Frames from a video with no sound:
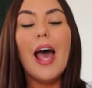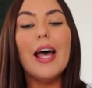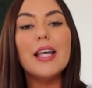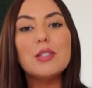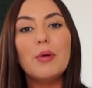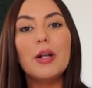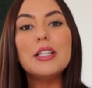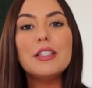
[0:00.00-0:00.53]

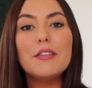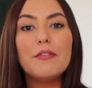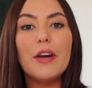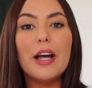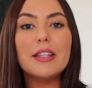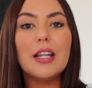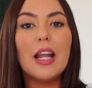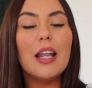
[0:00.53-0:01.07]
as well as the
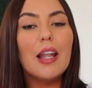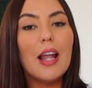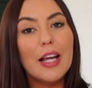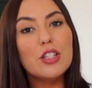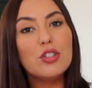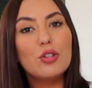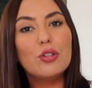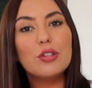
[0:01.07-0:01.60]
fact that I
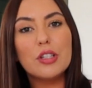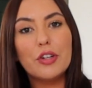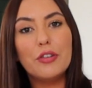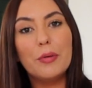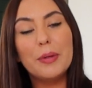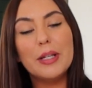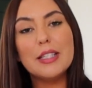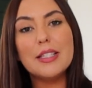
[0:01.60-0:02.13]
like to use the
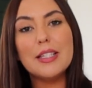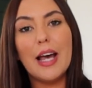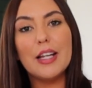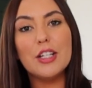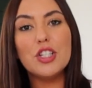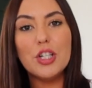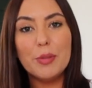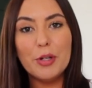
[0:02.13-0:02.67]

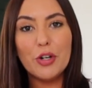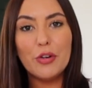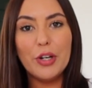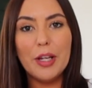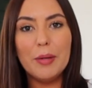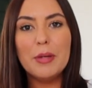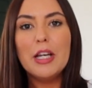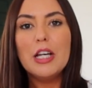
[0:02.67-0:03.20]
Caribbeantan shimmer
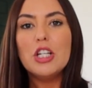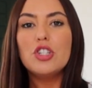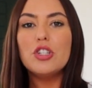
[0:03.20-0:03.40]
cream